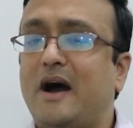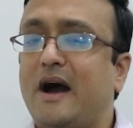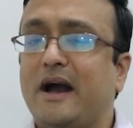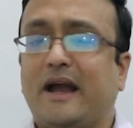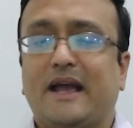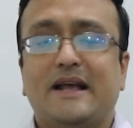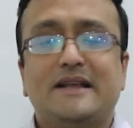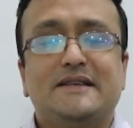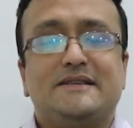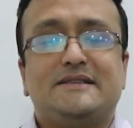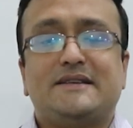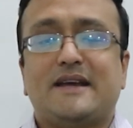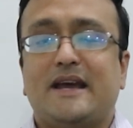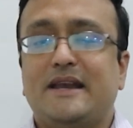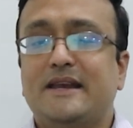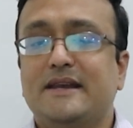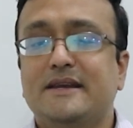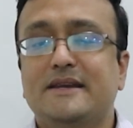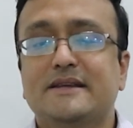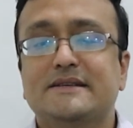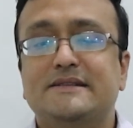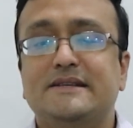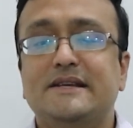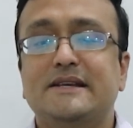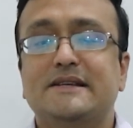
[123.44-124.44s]
against any
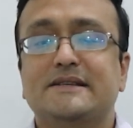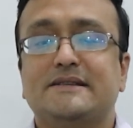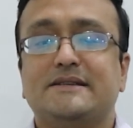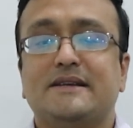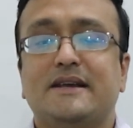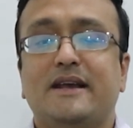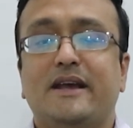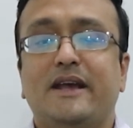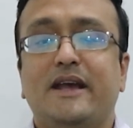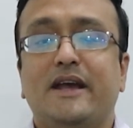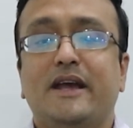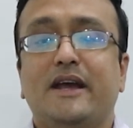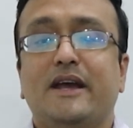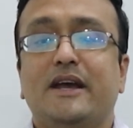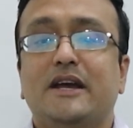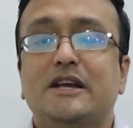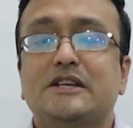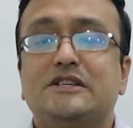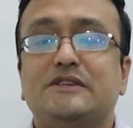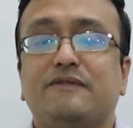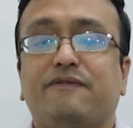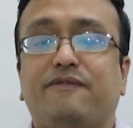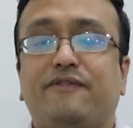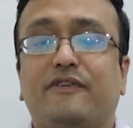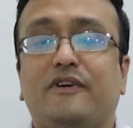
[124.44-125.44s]
disease
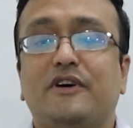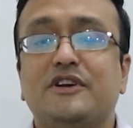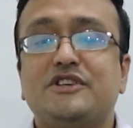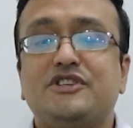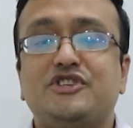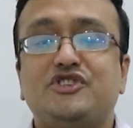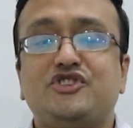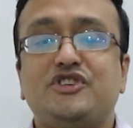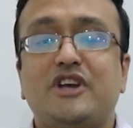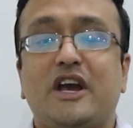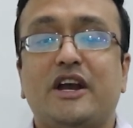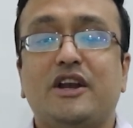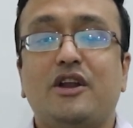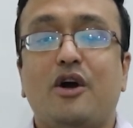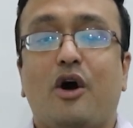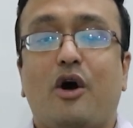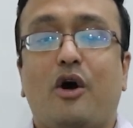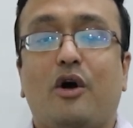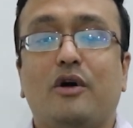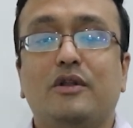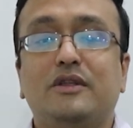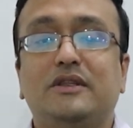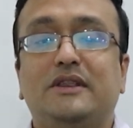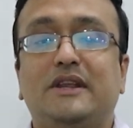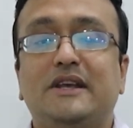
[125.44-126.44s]
is first checked
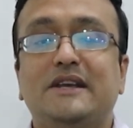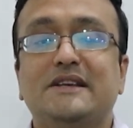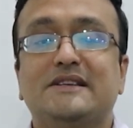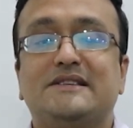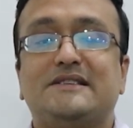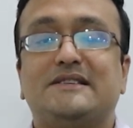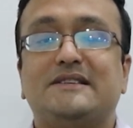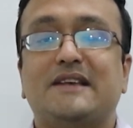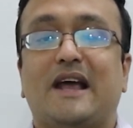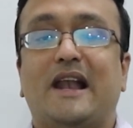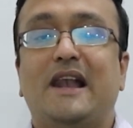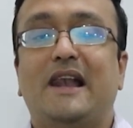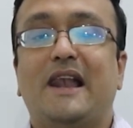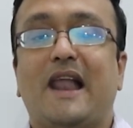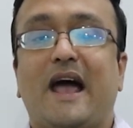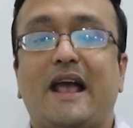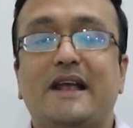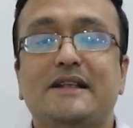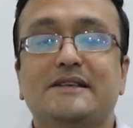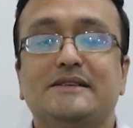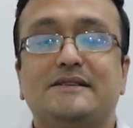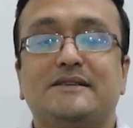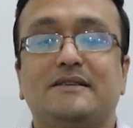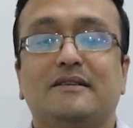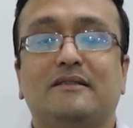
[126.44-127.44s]
on these cell
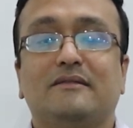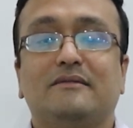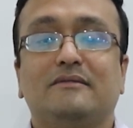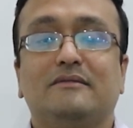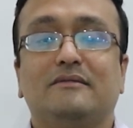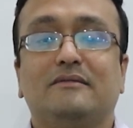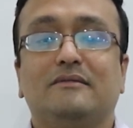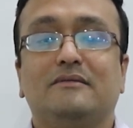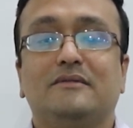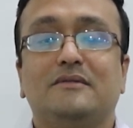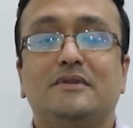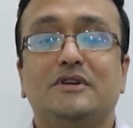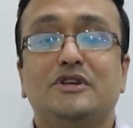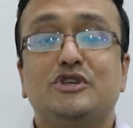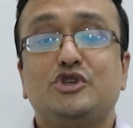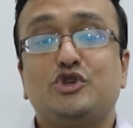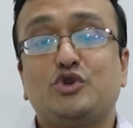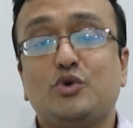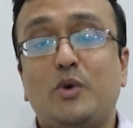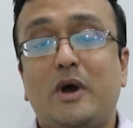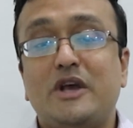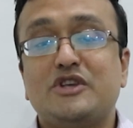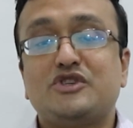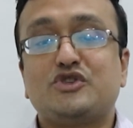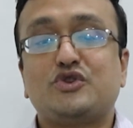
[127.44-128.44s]
lines
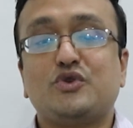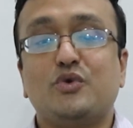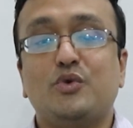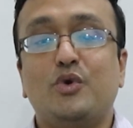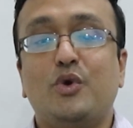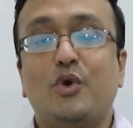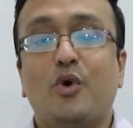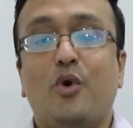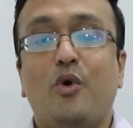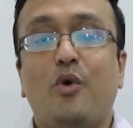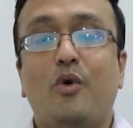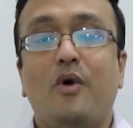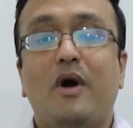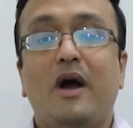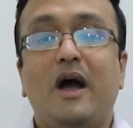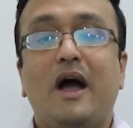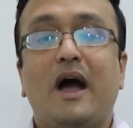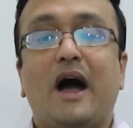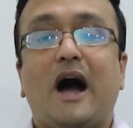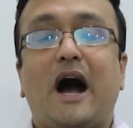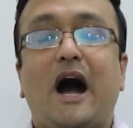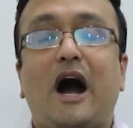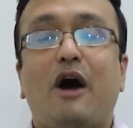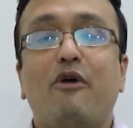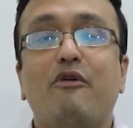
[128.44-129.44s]
so as to
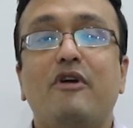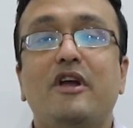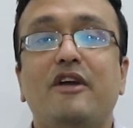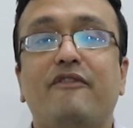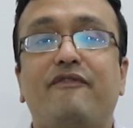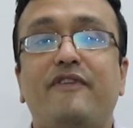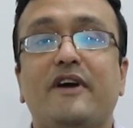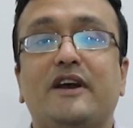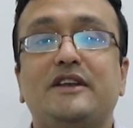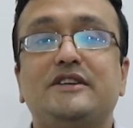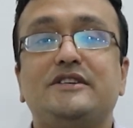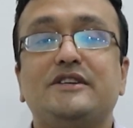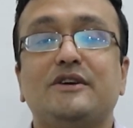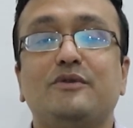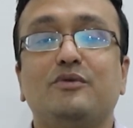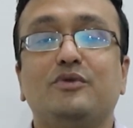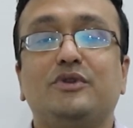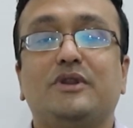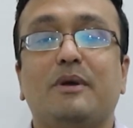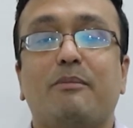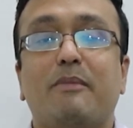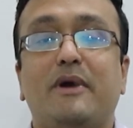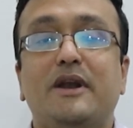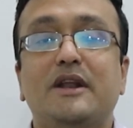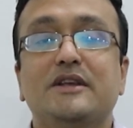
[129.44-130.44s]
know how
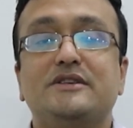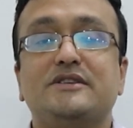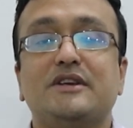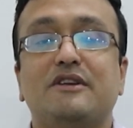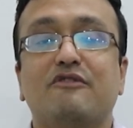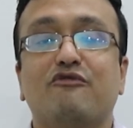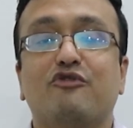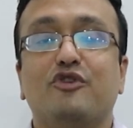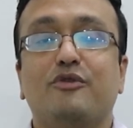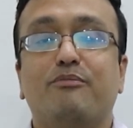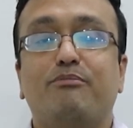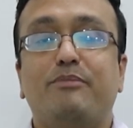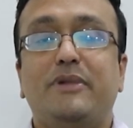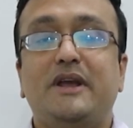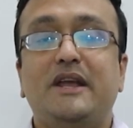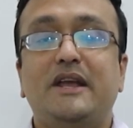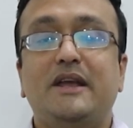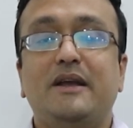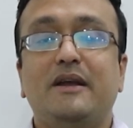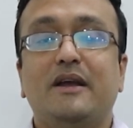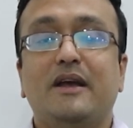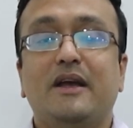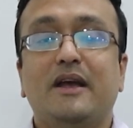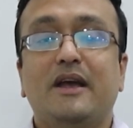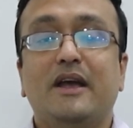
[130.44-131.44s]
effective the medicine would
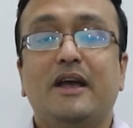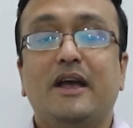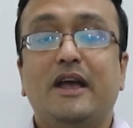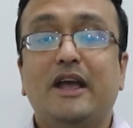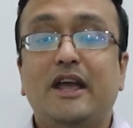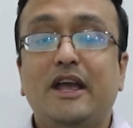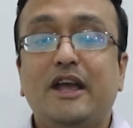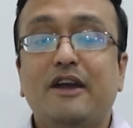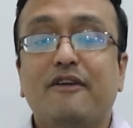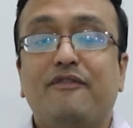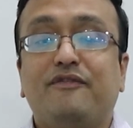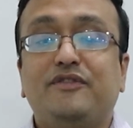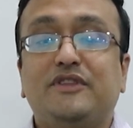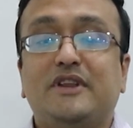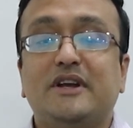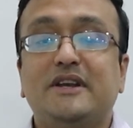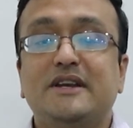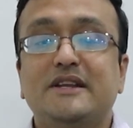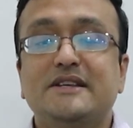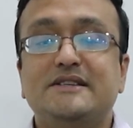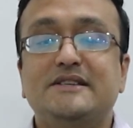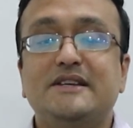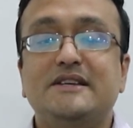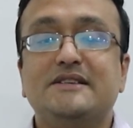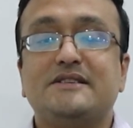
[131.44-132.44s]
be if the
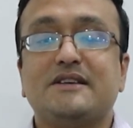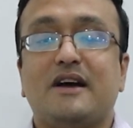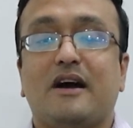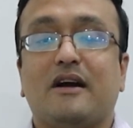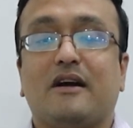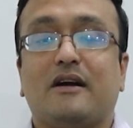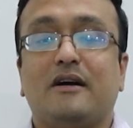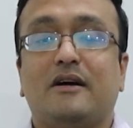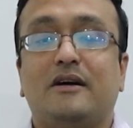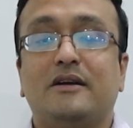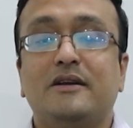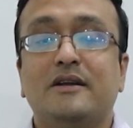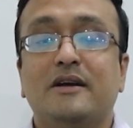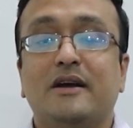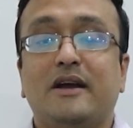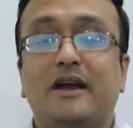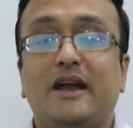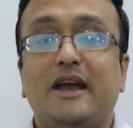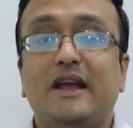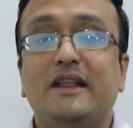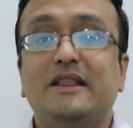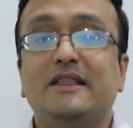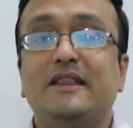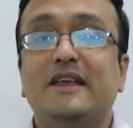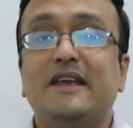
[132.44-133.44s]
disease occurred
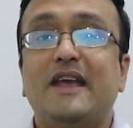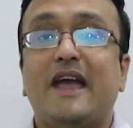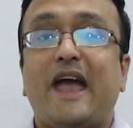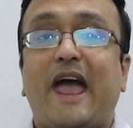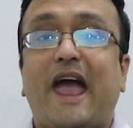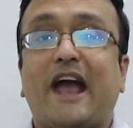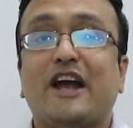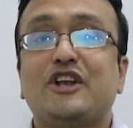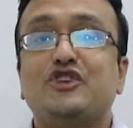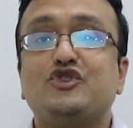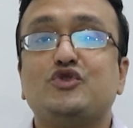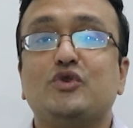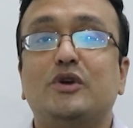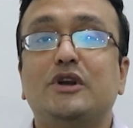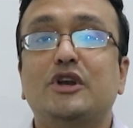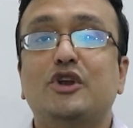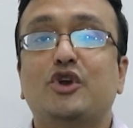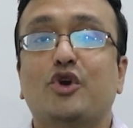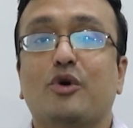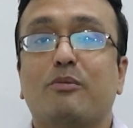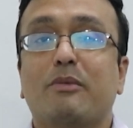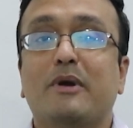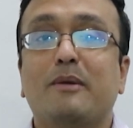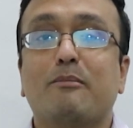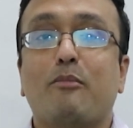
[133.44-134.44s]
in the actual
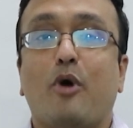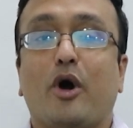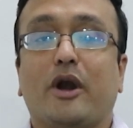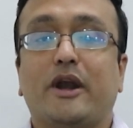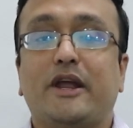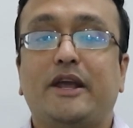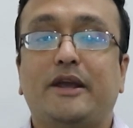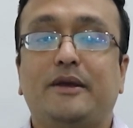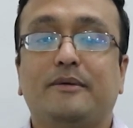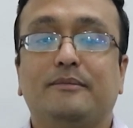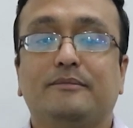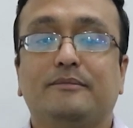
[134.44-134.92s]
human body.